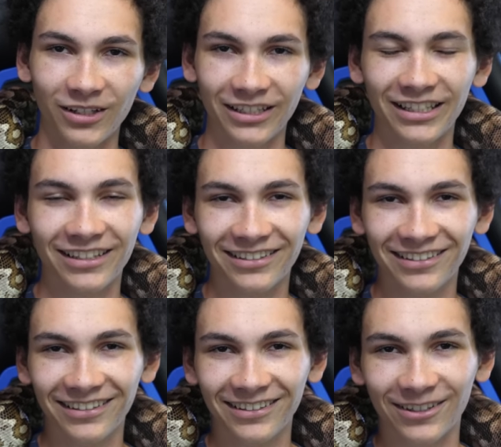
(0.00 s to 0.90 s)
really
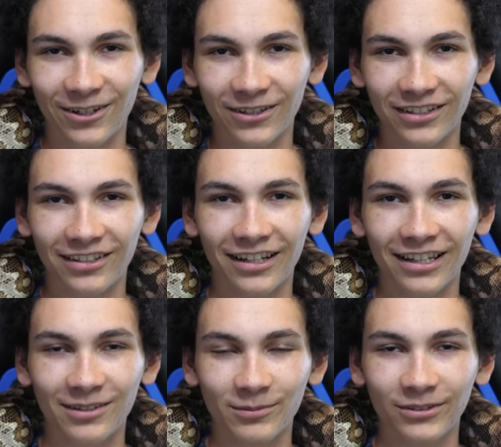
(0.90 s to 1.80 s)
hurt an
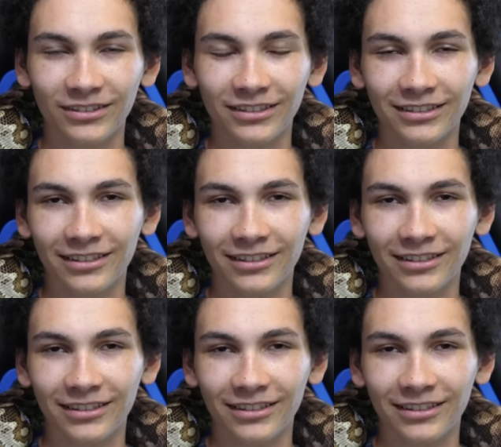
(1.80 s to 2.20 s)
animal